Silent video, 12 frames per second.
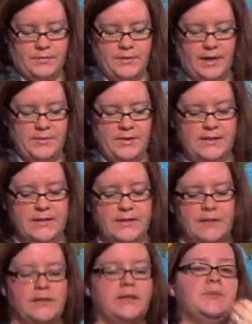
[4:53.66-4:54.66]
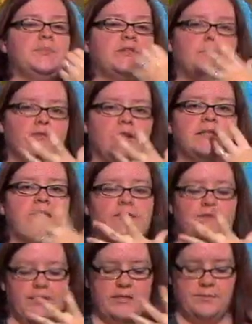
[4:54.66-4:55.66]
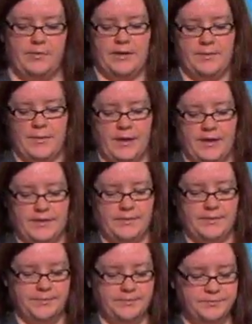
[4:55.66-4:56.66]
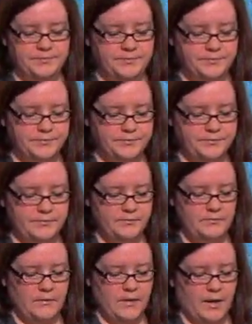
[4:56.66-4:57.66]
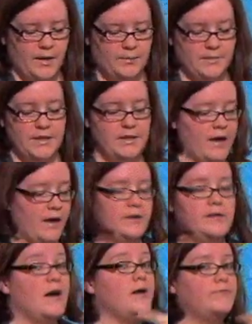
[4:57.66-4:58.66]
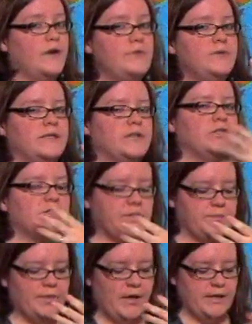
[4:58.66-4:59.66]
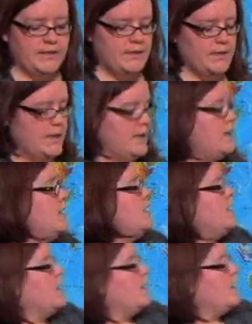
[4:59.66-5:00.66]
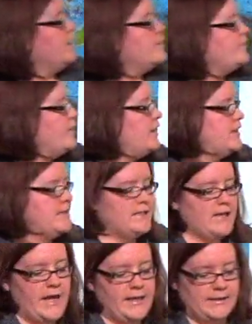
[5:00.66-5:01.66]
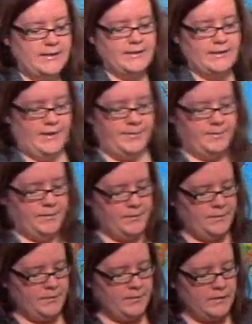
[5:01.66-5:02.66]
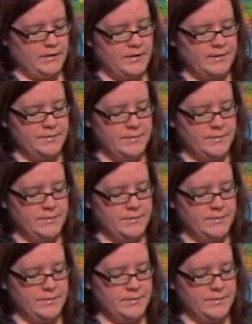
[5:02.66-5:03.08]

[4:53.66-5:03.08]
that means that the lips are relatively spread apart, but not rounded, just spread. And then finally, tense. This